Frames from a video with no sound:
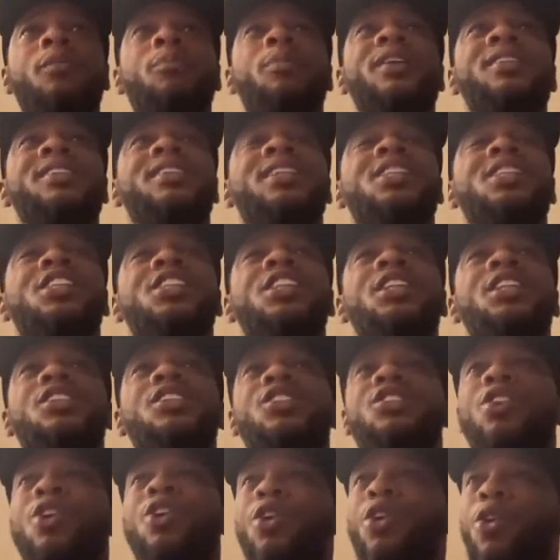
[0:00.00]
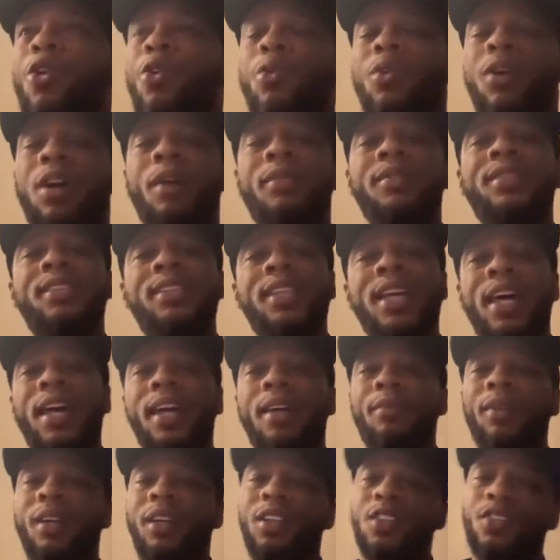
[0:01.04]
But since she's so
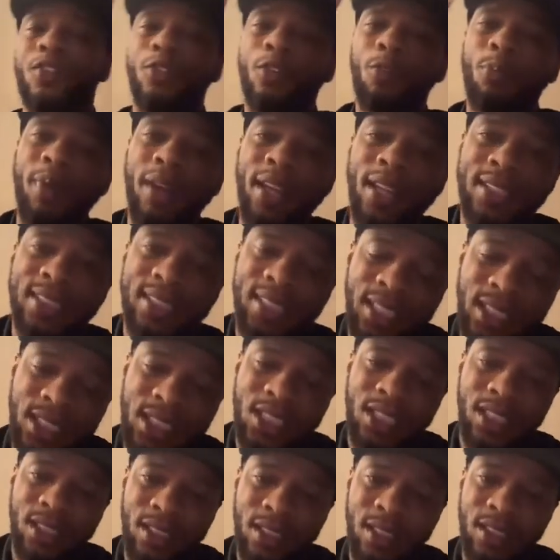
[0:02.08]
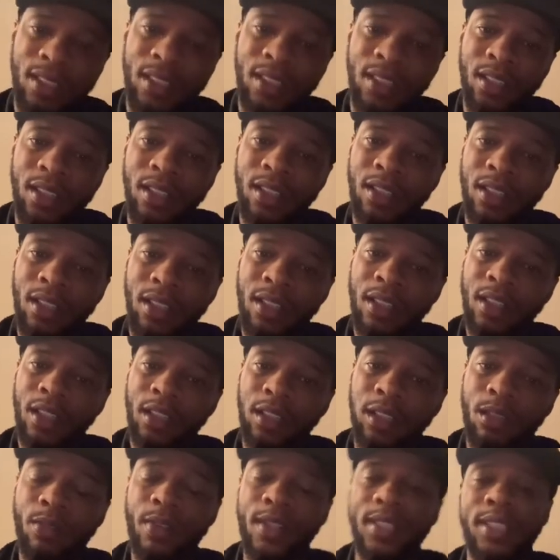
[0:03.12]
upset, because if you pay attention,
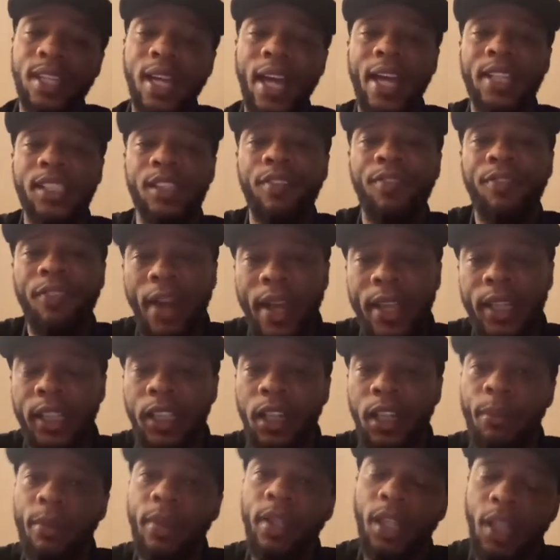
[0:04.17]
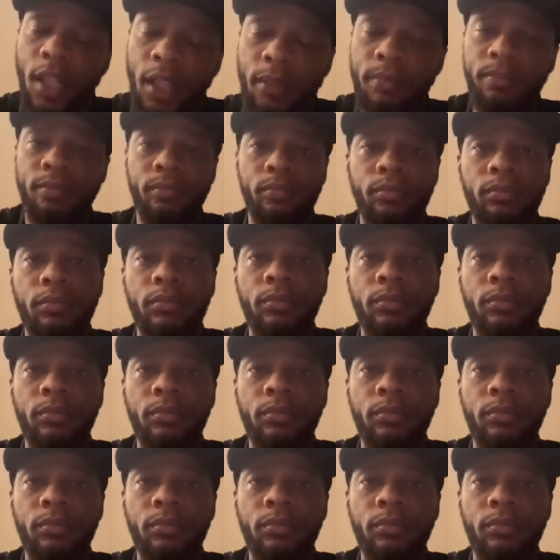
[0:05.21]
Clarissa has a fight coming up.